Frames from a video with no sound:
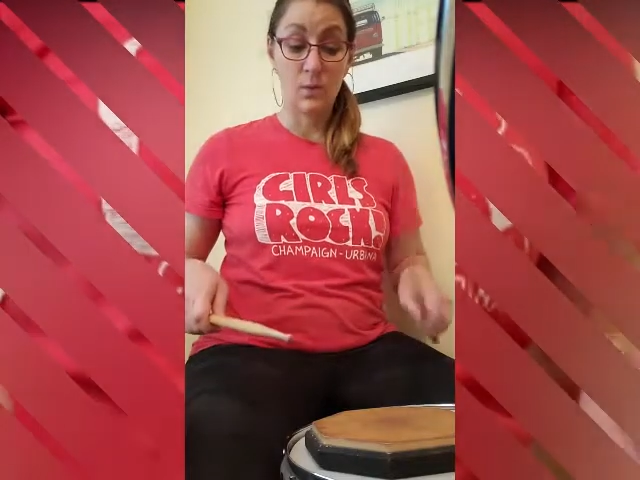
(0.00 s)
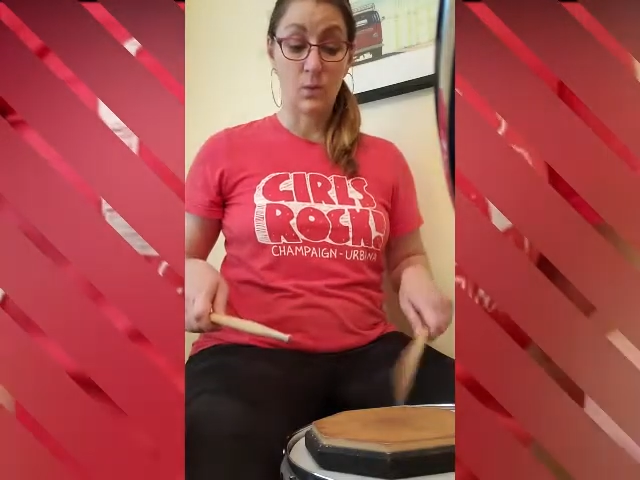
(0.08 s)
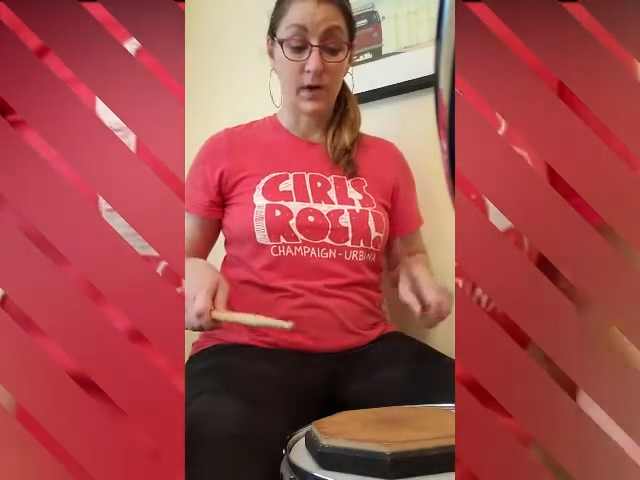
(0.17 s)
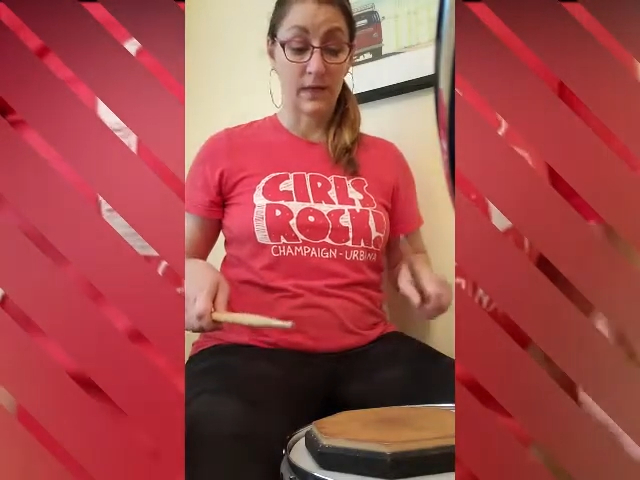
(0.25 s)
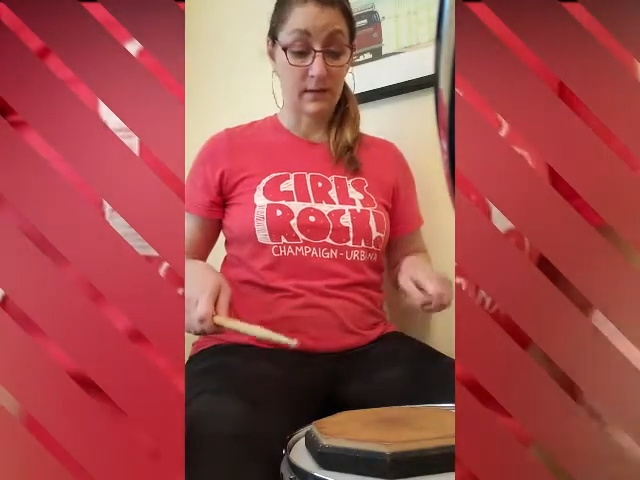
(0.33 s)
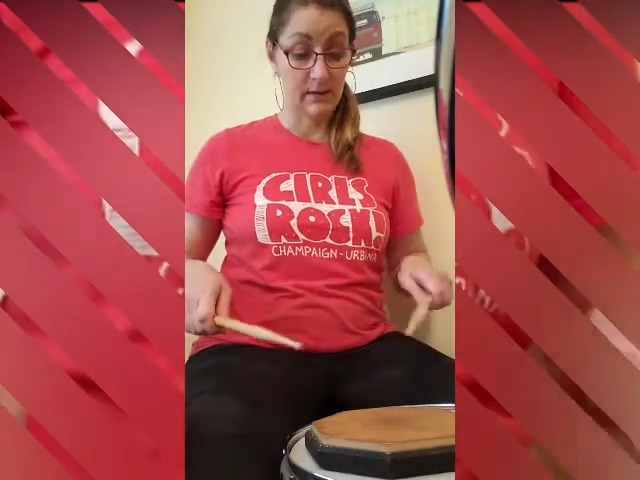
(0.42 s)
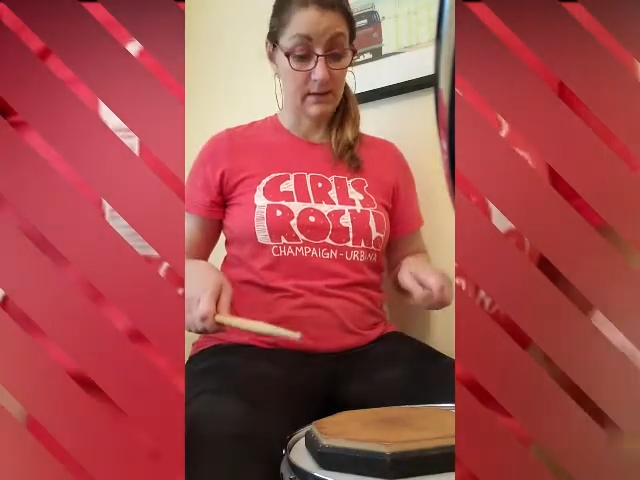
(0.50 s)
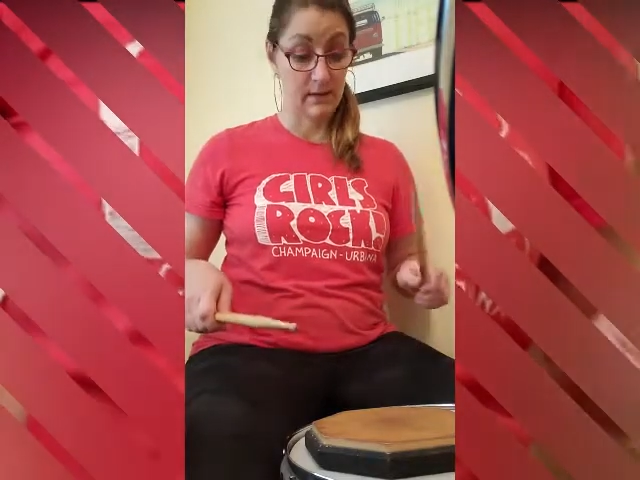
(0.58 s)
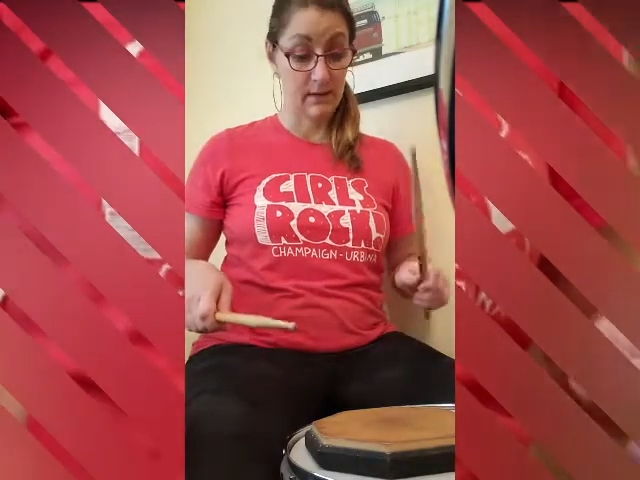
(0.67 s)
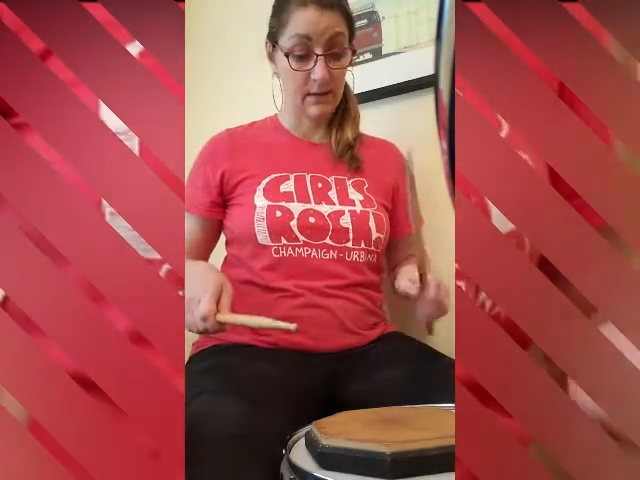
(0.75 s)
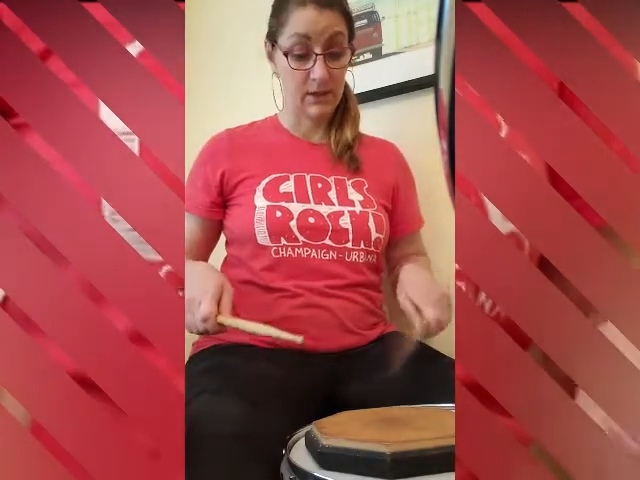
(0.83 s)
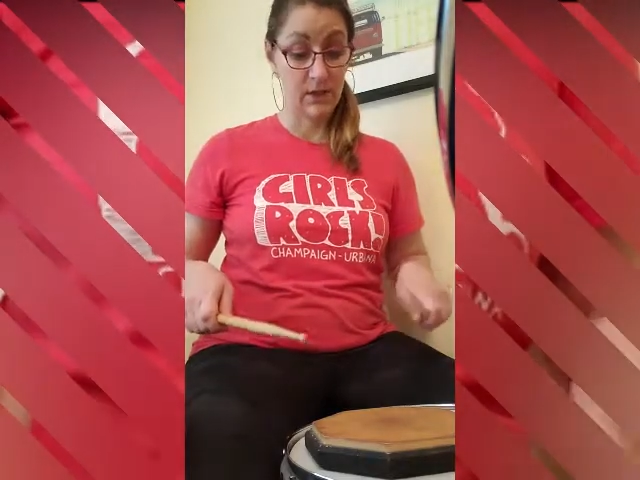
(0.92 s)
1,
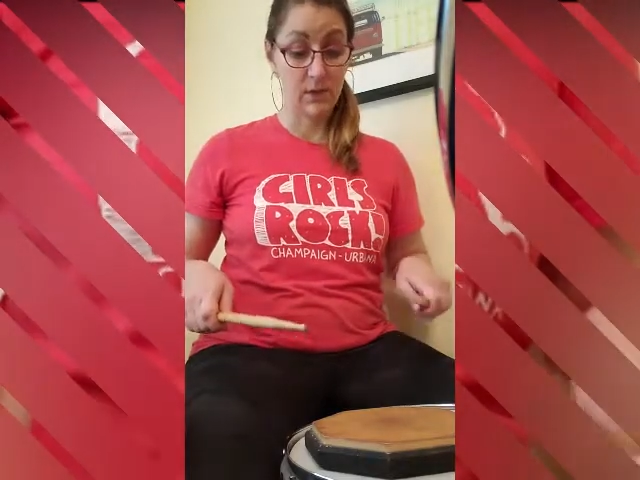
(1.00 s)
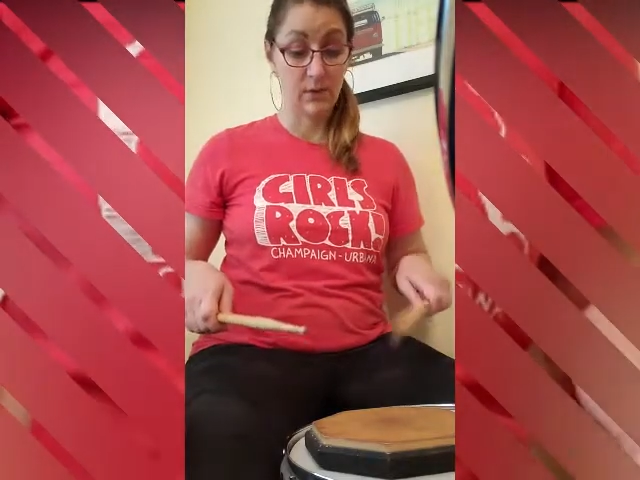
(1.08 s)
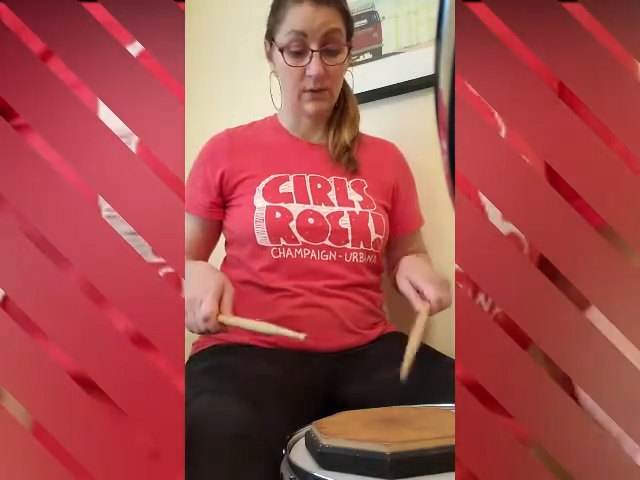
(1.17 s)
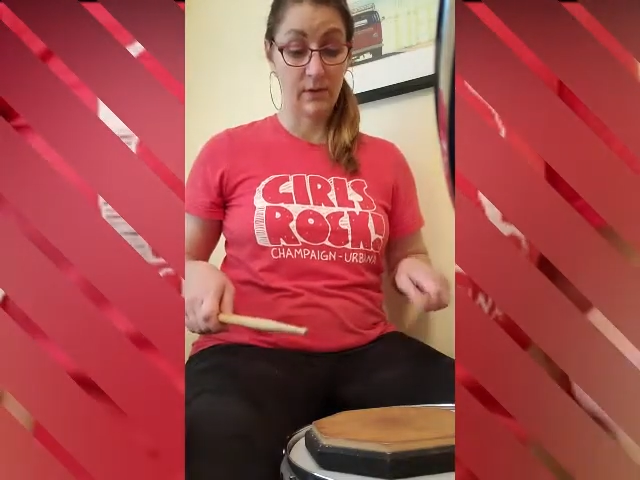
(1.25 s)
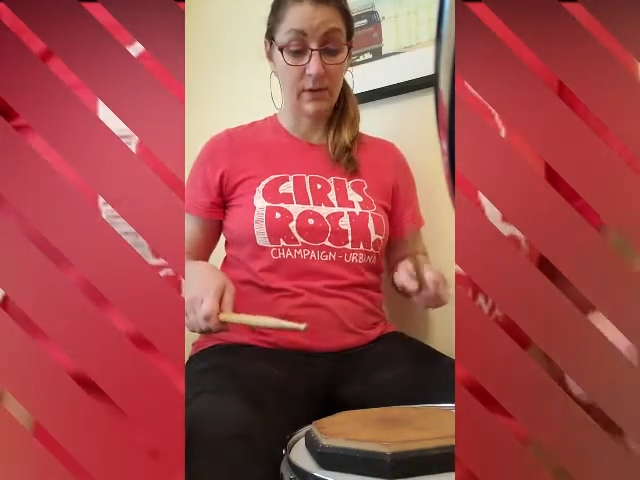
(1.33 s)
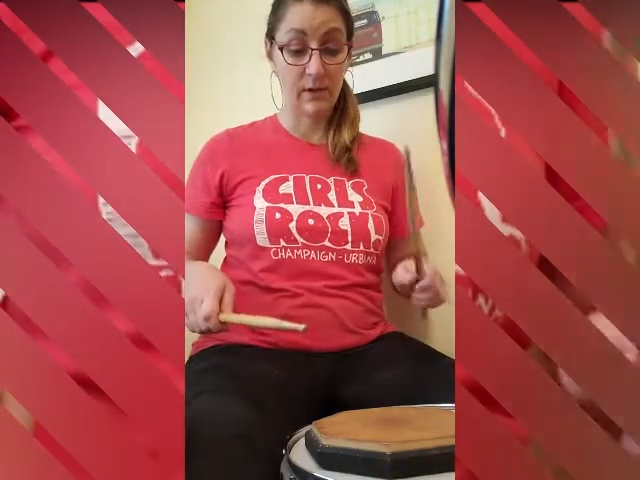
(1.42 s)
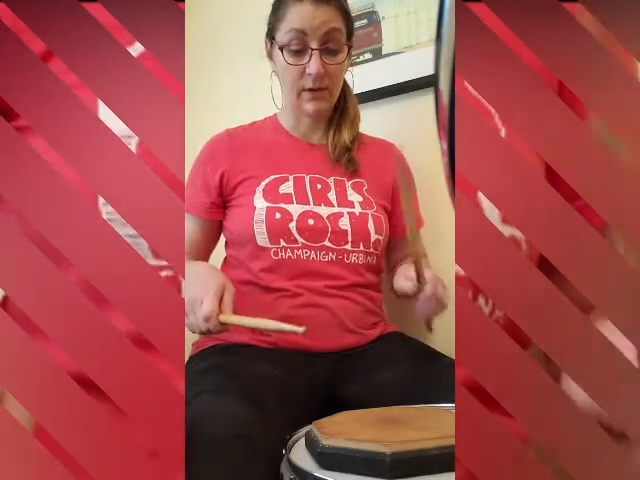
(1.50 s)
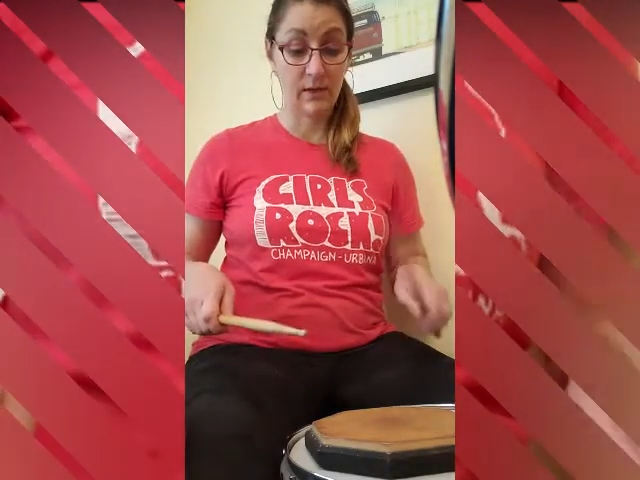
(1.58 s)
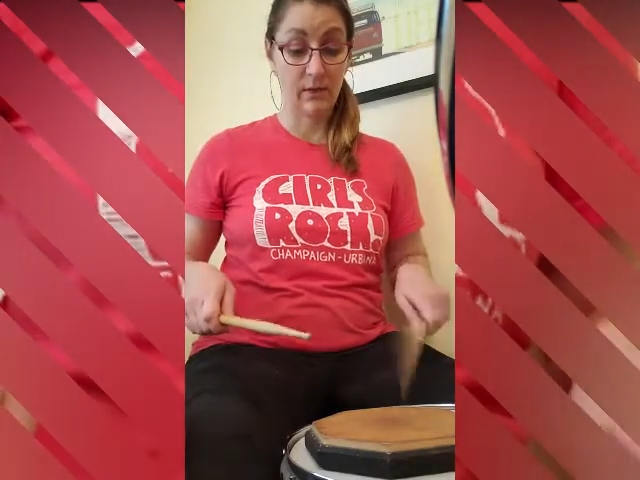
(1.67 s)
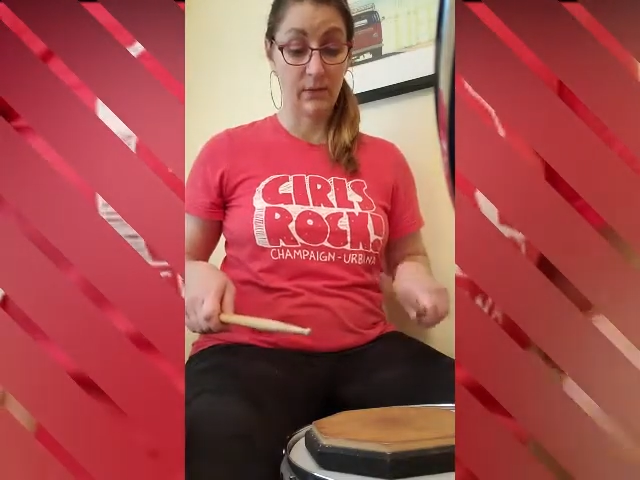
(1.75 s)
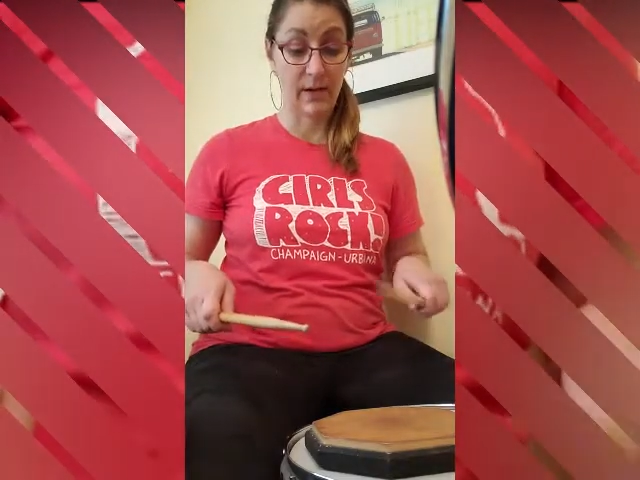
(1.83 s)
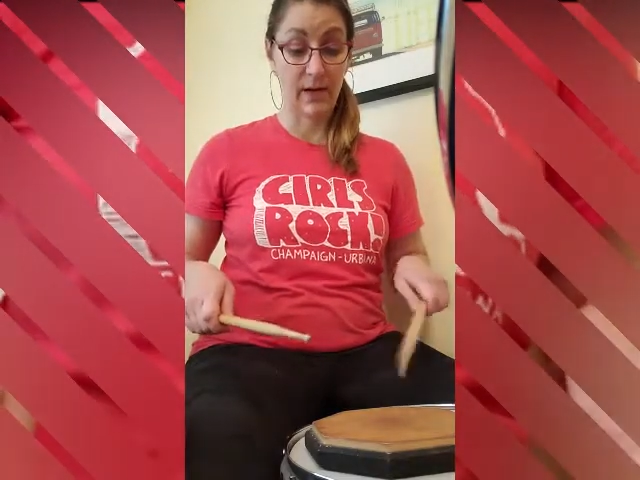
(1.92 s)
2,
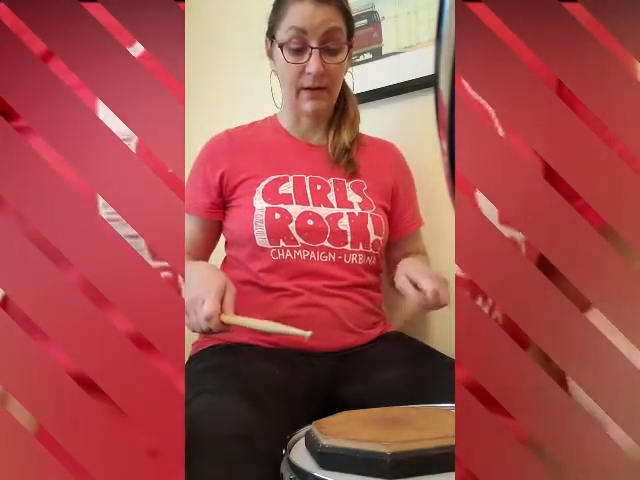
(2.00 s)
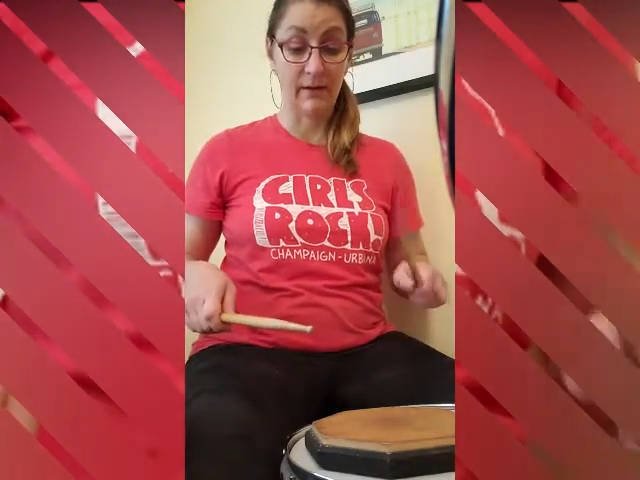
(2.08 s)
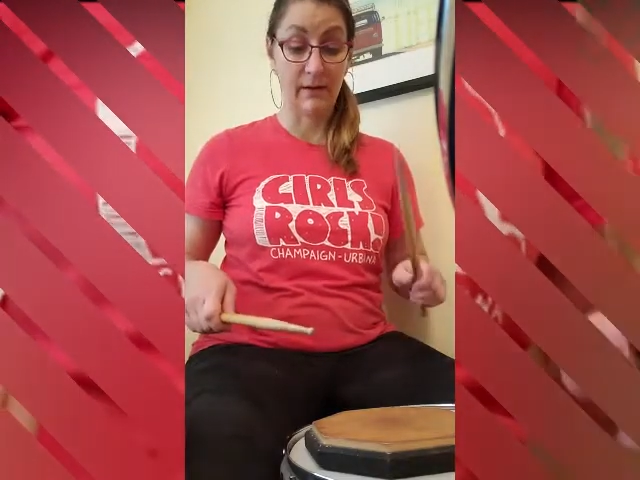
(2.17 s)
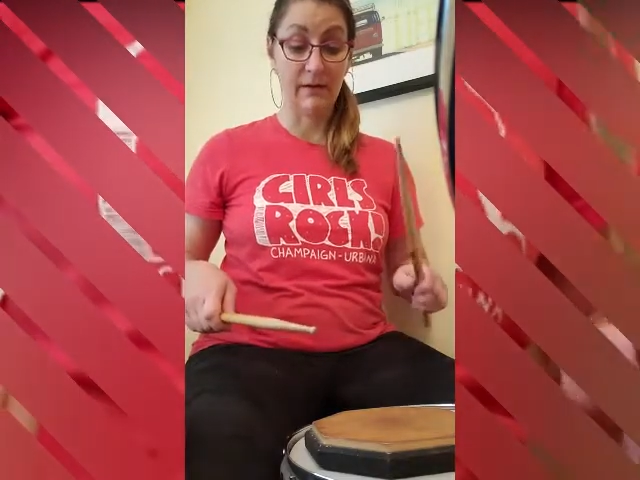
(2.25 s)
3,